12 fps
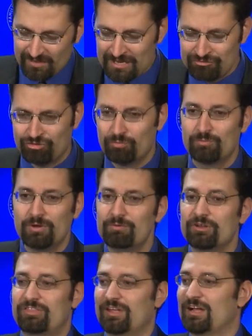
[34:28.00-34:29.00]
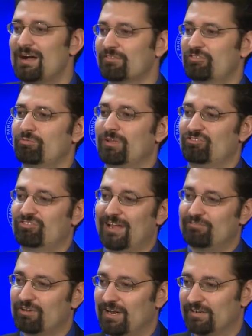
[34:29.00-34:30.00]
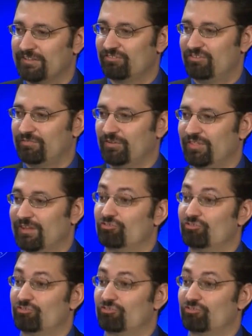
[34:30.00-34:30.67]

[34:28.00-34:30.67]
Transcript: So we would, the conversation would get sidetracked on these different things,